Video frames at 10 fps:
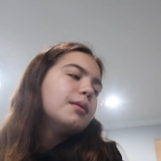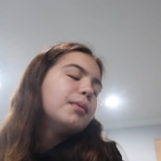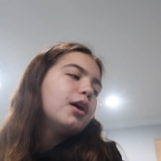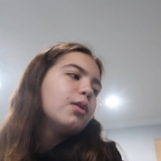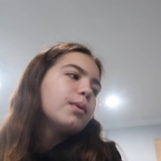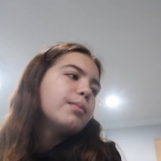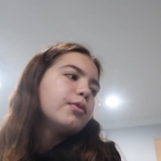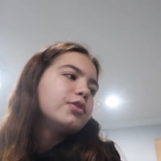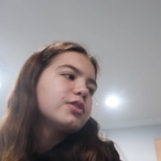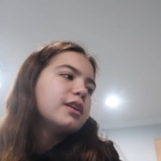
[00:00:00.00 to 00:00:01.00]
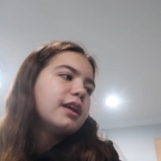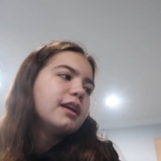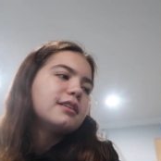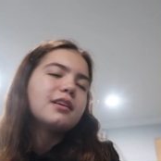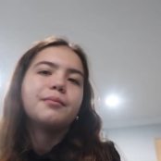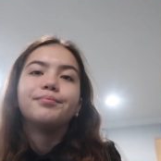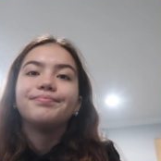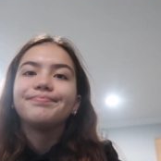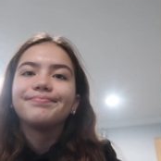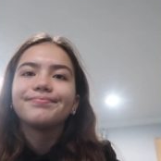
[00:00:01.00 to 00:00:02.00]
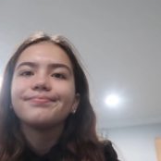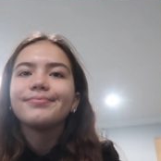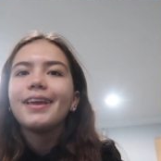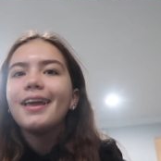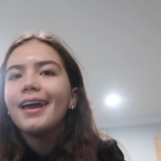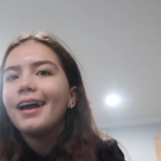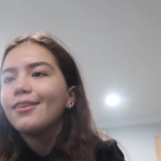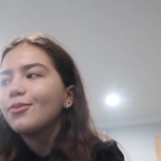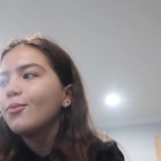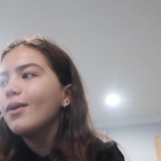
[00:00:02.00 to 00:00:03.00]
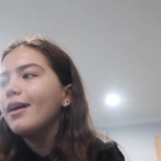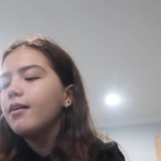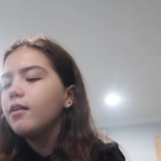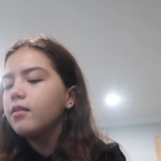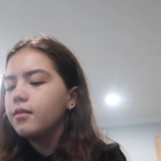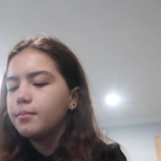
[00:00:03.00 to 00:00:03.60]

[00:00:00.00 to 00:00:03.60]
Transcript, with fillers: um, other people are just gonna get some as well.